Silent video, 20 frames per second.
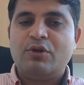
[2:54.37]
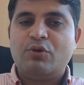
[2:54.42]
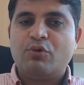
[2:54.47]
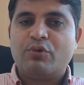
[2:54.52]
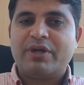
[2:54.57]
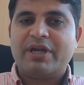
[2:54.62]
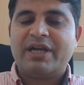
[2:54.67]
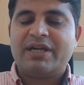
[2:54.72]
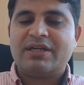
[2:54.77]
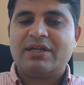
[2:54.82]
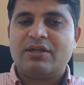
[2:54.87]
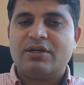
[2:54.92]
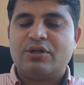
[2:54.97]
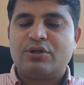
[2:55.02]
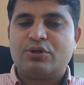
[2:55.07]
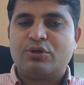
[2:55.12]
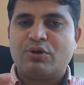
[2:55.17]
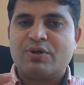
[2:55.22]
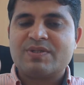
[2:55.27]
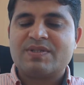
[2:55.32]
we look
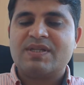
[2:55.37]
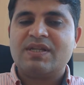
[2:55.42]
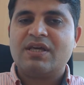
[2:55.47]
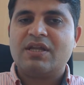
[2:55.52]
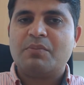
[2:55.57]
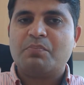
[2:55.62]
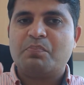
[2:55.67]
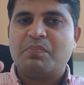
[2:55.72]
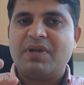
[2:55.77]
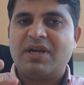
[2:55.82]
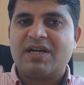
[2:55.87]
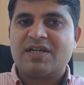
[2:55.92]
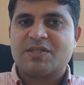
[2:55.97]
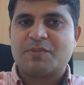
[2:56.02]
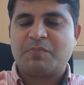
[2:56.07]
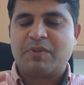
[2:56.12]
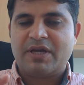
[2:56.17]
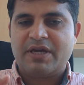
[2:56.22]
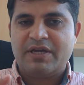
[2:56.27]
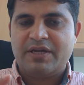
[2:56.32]
at tonsillar blood
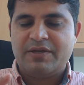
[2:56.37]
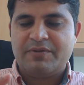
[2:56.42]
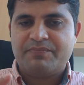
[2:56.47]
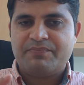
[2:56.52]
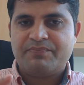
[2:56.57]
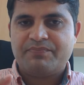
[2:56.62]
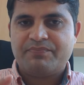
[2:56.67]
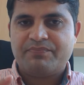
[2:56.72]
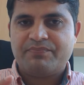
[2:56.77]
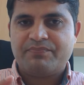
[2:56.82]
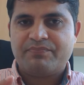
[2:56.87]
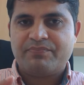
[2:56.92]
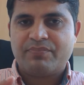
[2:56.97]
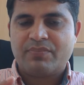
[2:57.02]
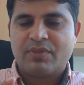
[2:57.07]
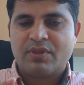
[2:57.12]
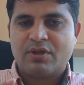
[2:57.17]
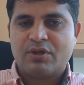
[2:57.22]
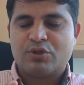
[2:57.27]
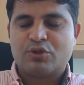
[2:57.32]
supply,
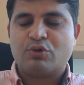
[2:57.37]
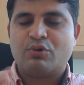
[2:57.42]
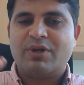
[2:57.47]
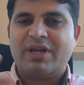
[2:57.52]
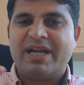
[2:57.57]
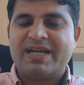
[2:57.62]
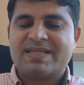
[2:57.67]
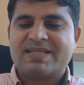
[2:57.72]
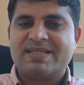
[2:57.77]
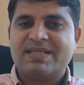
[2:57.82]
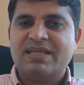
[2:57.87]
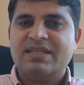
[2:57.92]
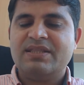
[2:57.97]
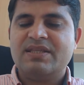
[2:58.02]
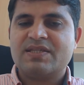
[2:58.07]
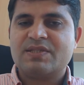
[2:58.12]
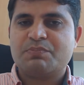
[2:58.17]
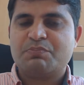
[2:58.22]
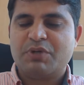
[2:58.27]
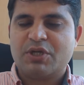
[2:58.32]
so let's see
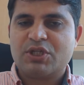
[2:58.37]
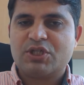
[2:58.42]
this